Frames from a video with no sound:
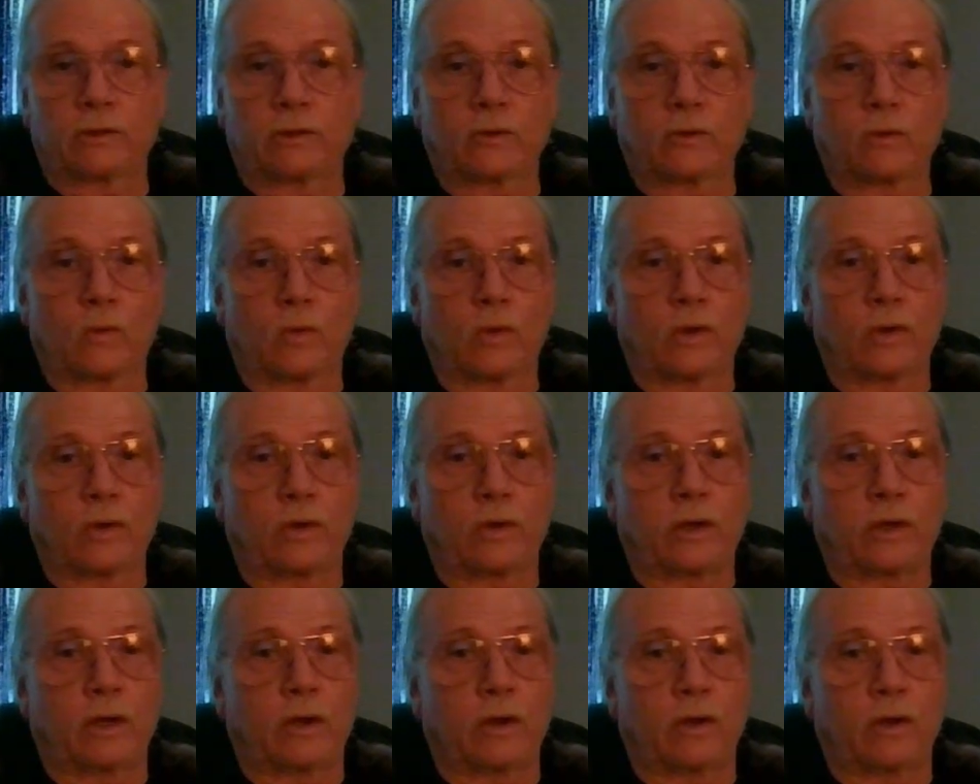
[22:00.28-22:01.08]
and the word
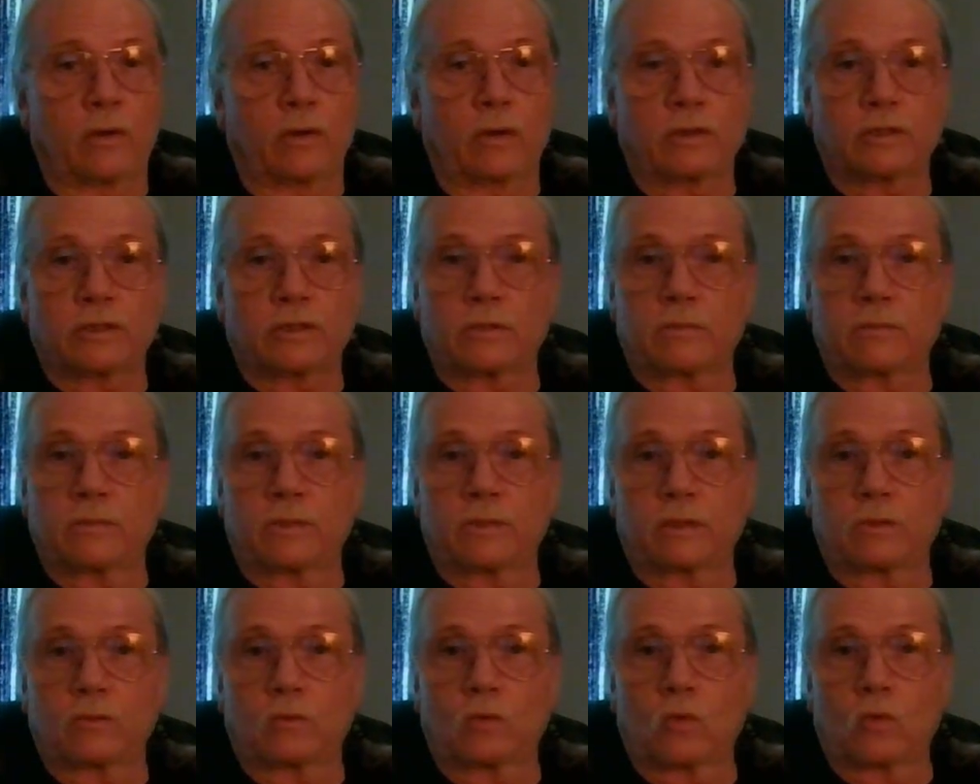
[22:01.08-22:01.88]
terrorism
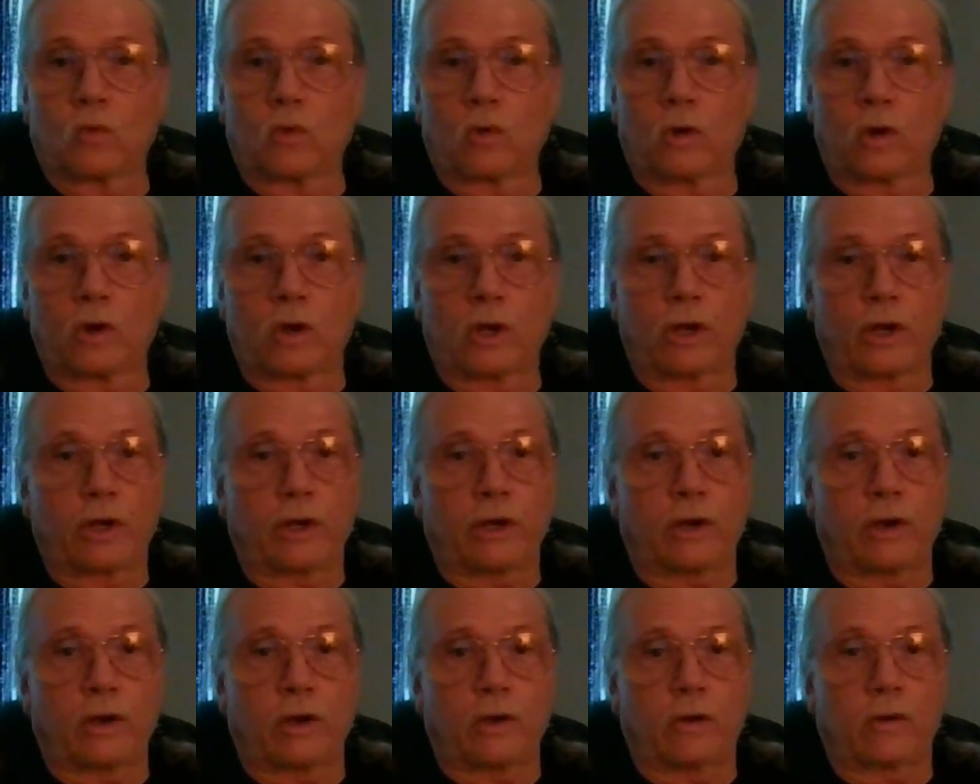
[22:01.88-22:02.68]
and the war on
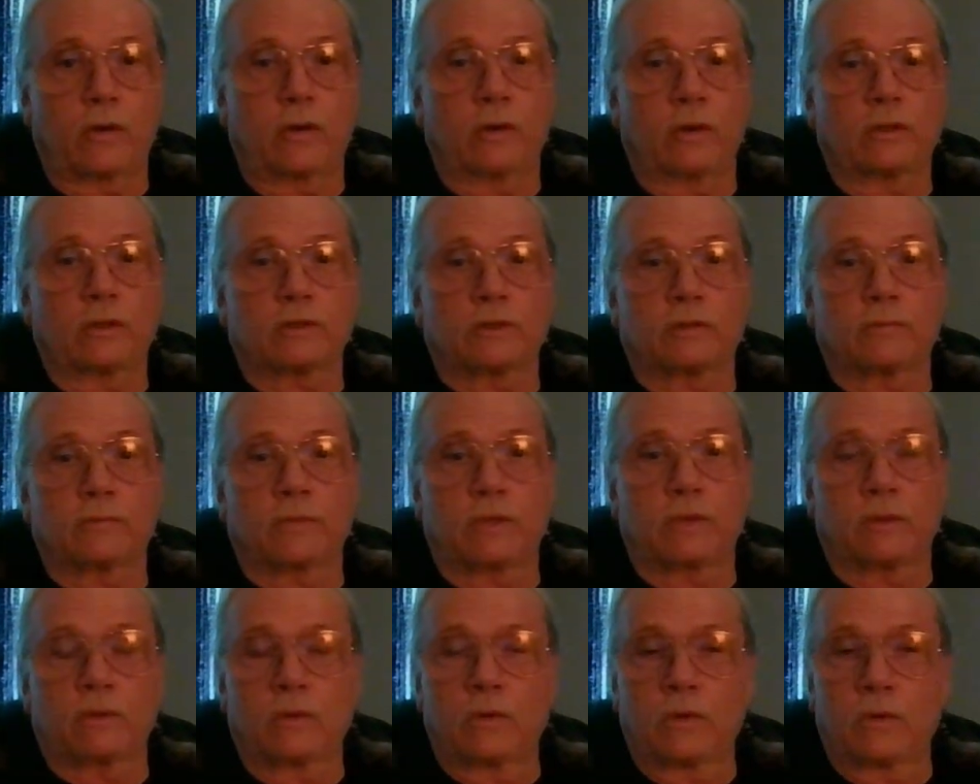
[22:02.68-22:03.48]
terrorism
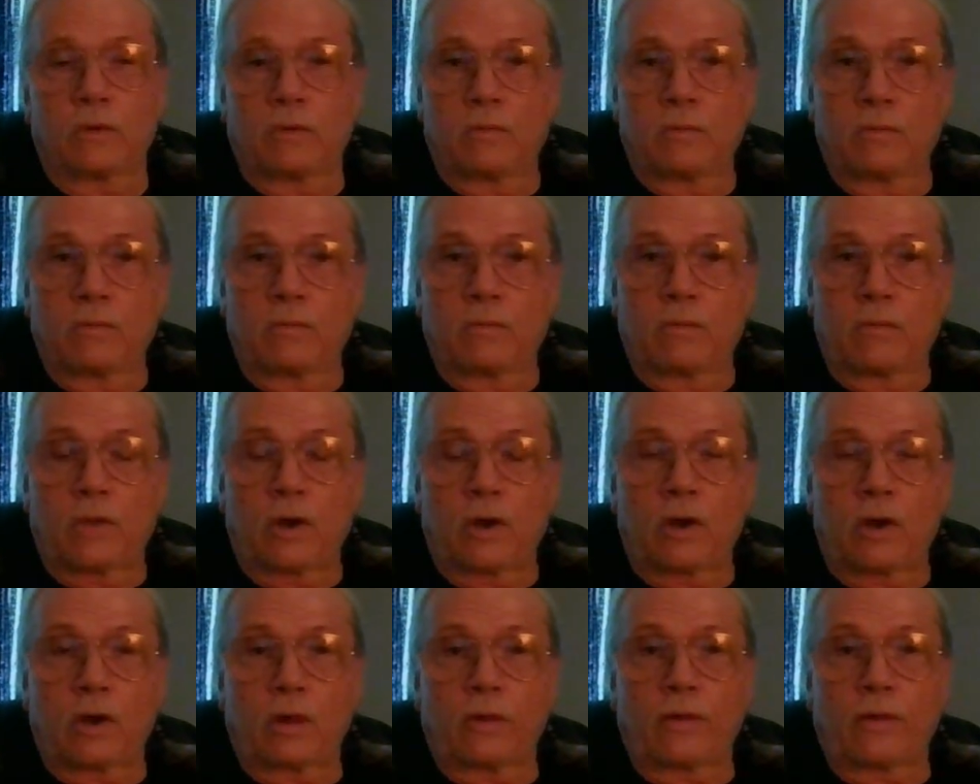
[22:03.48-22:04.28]
and
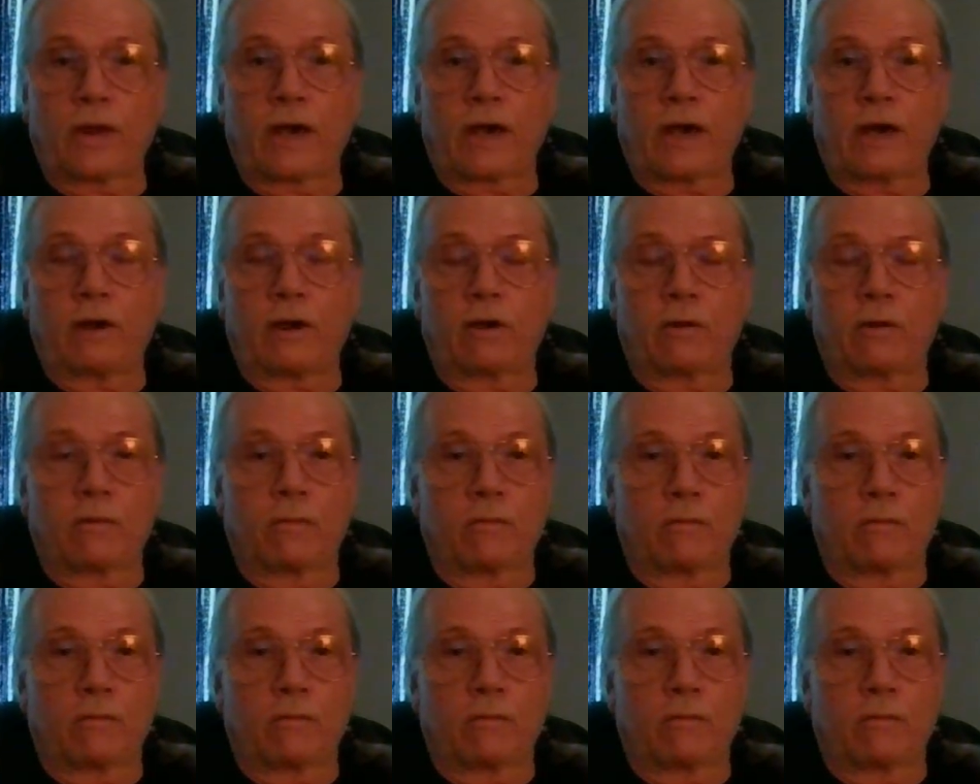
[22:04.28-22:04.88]
all that.